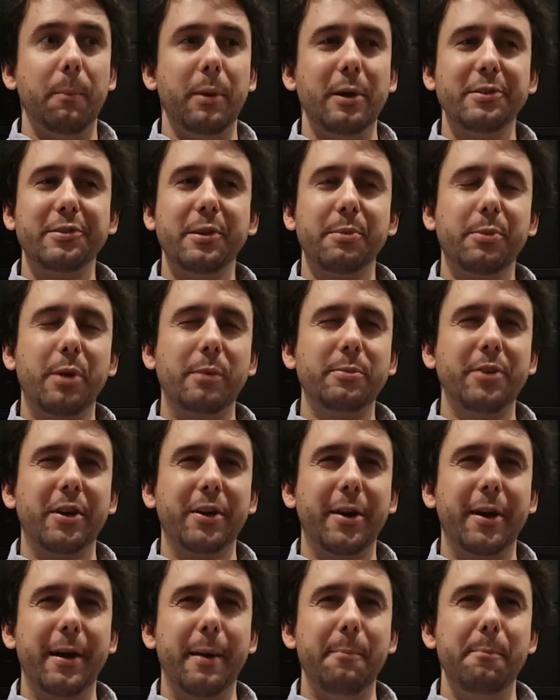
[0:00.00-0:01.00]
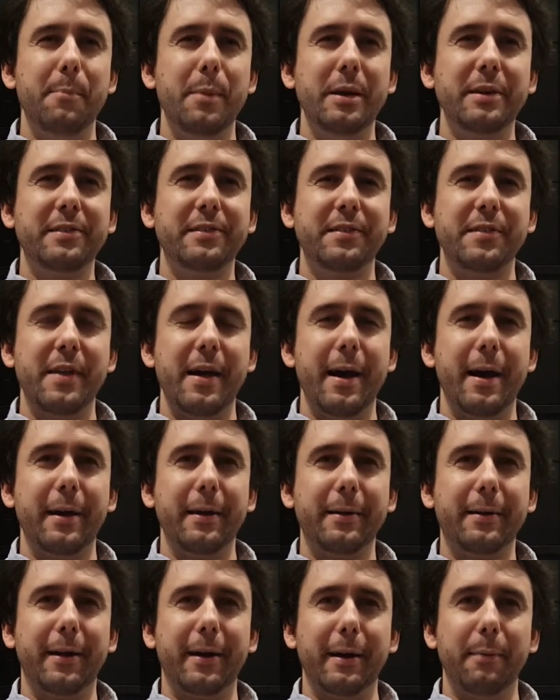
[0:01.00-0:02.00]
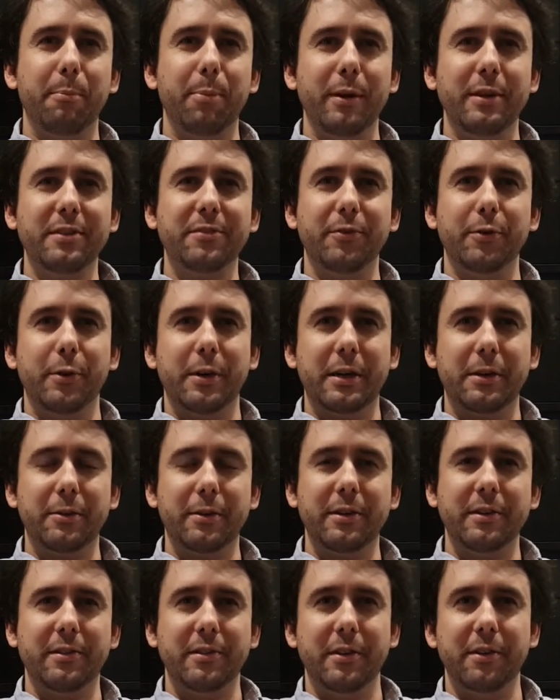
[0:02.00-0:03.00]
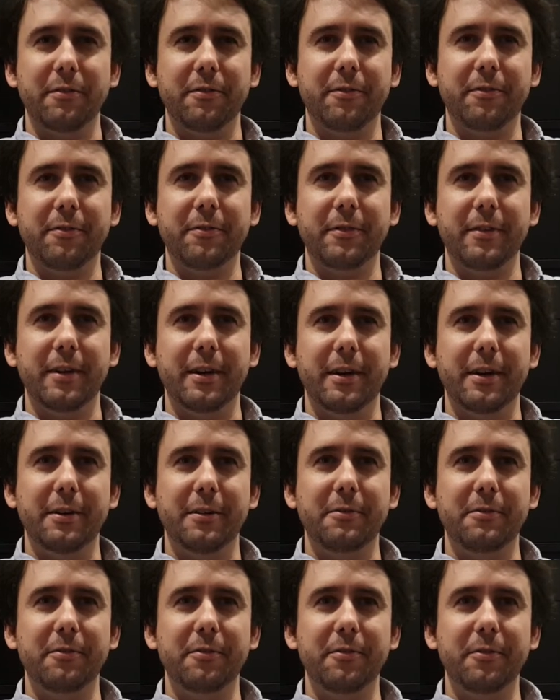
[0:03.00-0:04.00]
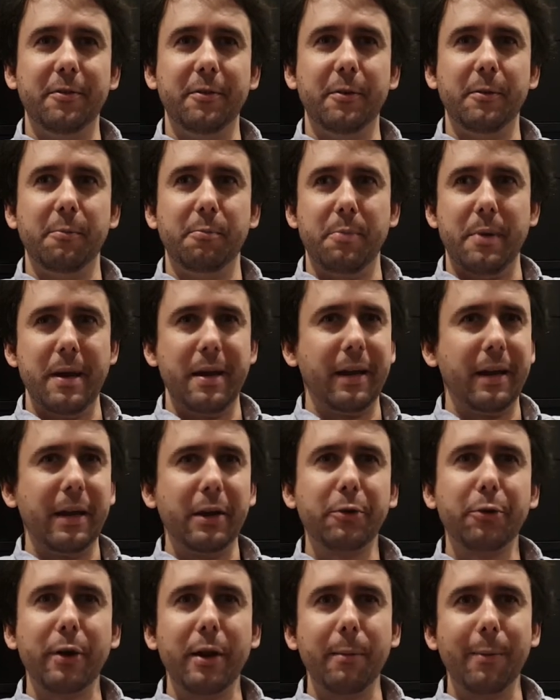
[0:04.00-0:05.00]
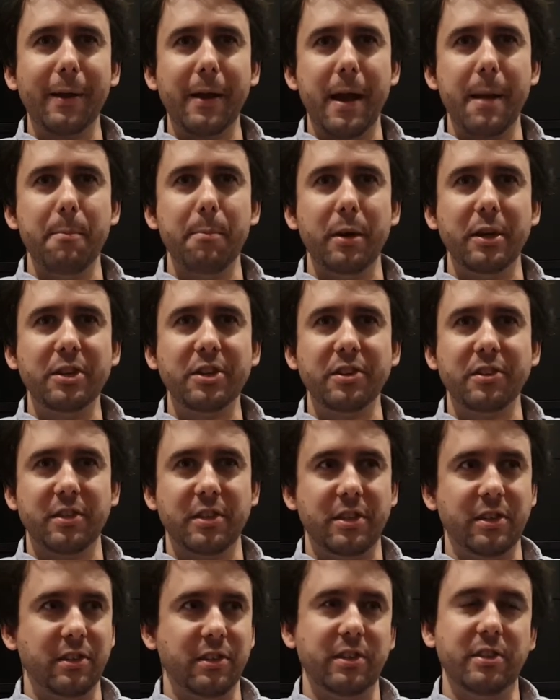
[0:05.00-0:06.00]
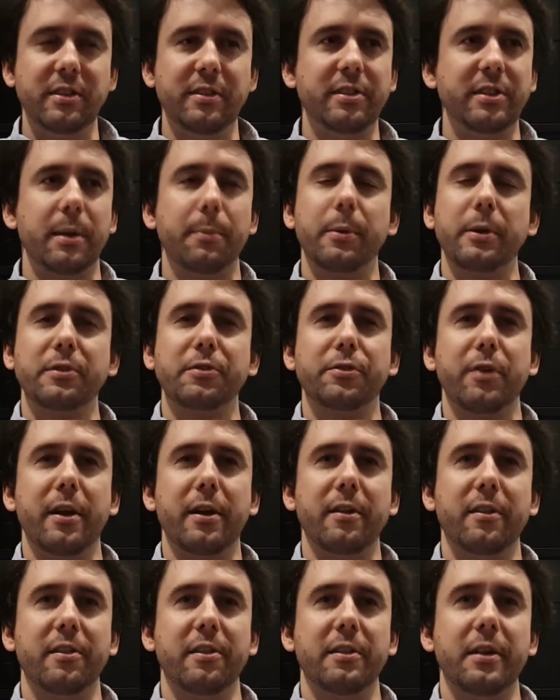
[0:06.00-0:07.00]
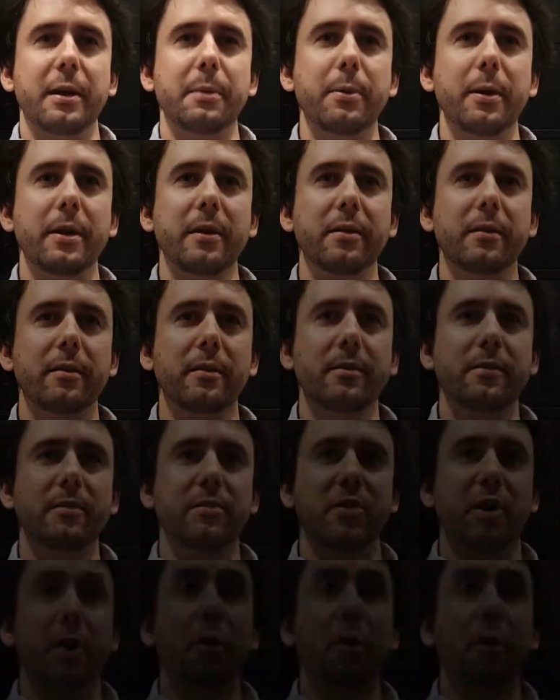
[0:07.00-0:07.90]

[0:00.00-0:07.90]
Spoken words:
but sometimes I kind of miss that kind of blissful ignorance of being incredibly ambitious and just jumping straight into the deep end.